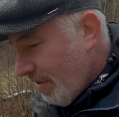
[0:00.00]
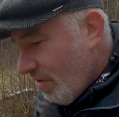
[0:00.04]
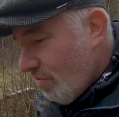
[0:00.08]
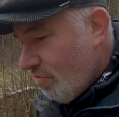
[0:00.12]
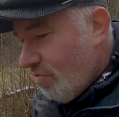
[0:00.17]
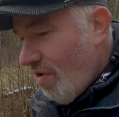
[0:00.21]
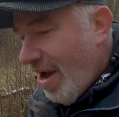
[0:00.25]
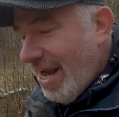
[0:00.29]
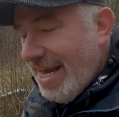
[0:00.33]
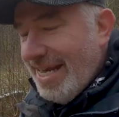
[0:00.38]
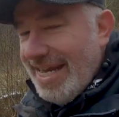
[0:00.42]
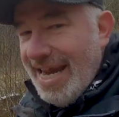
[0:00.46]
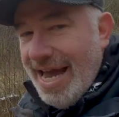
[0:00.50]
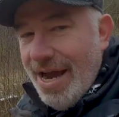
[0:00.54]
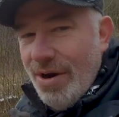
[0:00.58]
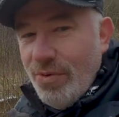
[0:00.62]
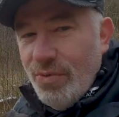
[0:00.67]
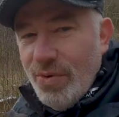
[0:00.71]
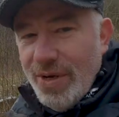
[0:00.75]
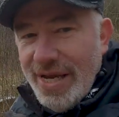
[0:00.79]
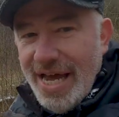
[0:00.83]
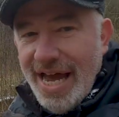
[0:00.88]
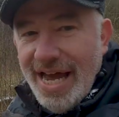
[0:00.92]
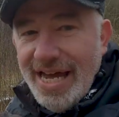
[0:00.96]
Right now
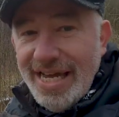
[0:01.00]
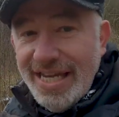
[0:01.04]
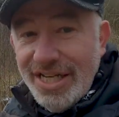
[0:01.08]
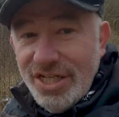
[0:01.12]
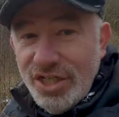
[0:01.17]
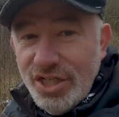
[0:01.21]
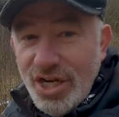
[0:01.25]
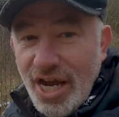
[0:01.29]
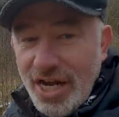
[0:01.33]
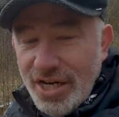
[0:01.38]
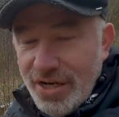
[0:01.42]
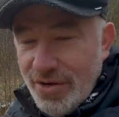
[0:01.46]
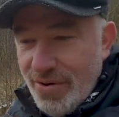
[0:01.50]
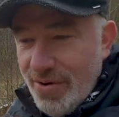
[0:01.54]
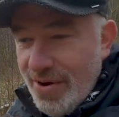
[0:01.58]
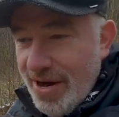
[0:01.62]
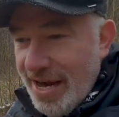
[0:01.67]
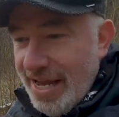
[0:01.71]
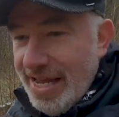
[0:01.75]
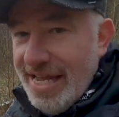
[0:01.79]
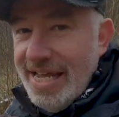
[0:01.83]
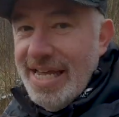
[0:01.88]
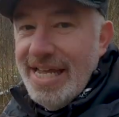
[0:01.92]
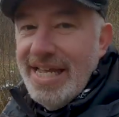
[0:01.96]
we are in
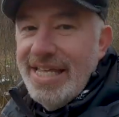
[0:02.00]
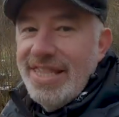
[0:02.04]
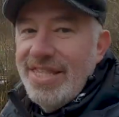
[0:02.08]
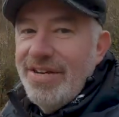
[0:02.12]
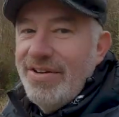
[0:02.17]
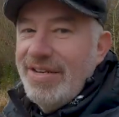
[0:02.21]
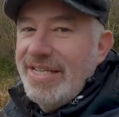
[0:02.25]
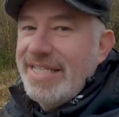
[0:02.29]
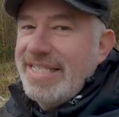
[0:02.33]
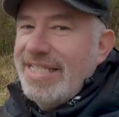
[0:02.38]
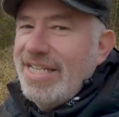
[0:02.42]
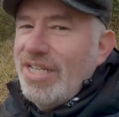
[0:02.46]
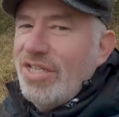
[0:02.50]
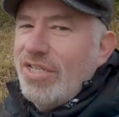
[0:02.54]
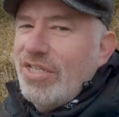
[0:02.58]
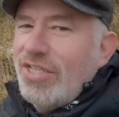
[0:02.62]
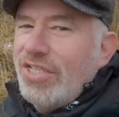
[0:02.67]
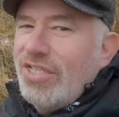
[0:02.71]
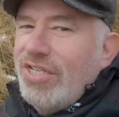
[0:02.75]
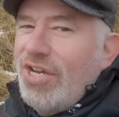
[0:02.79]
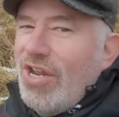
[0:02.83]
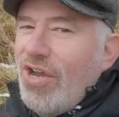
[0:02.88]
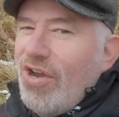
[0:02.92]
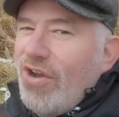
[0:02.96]
January. There is still
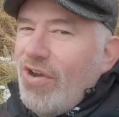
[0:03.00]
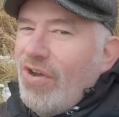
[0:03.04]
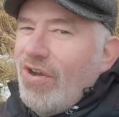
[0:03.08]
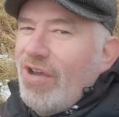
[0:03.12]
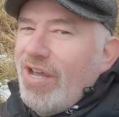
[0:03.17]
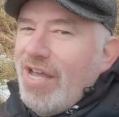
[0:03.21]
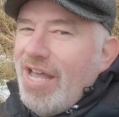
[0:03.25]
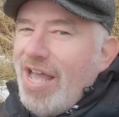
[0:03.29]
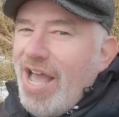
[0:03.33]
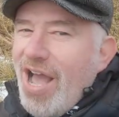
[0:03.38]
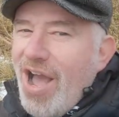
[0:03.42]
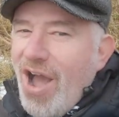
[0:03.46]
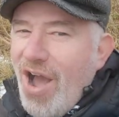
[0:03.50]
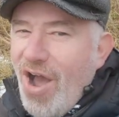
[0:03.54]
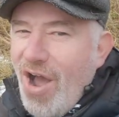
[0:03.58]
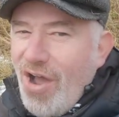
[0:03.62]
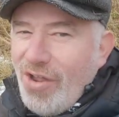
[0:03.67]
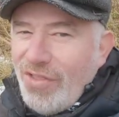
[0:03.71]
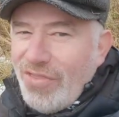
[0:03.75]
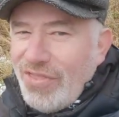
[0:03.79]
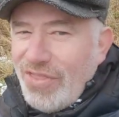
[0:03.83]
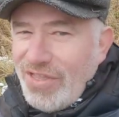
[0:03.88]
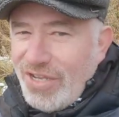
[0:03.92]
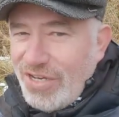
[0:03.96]
snow
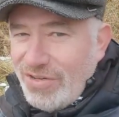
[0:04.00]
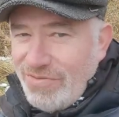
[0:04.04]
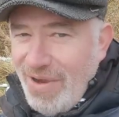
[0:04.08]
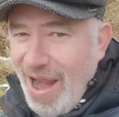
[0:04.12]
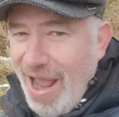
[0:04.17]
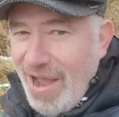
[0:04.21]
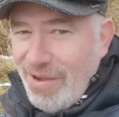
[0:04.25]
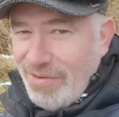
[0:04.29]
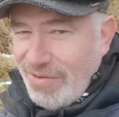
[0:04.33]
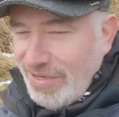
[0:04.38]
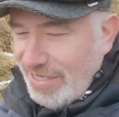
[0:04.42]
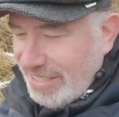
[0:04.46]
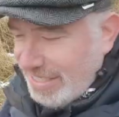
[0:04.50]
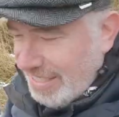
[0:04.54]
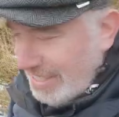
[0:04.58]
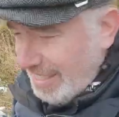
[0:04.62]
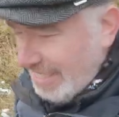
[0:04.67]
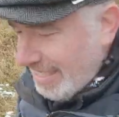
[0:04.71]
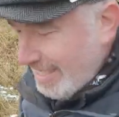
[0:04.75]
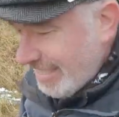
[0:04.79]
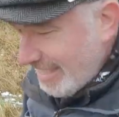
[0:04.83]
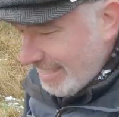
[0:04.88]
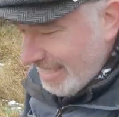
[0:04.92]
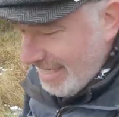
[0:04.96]
on the ground as you
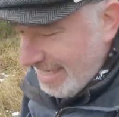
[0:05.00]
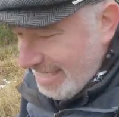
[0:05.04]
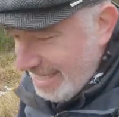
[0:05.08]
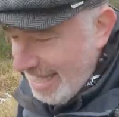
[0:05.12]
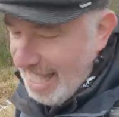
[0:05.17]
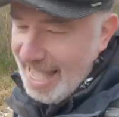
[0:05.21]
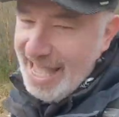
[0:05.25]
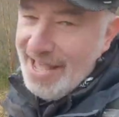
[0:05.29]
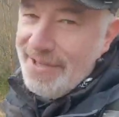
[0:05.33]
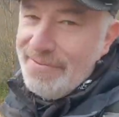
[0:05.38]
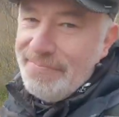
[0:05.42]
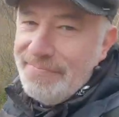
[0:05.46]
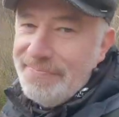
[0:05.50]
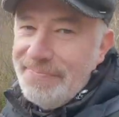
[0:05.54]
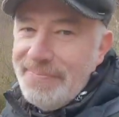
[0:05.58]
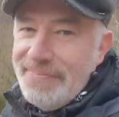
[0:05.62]
can see there.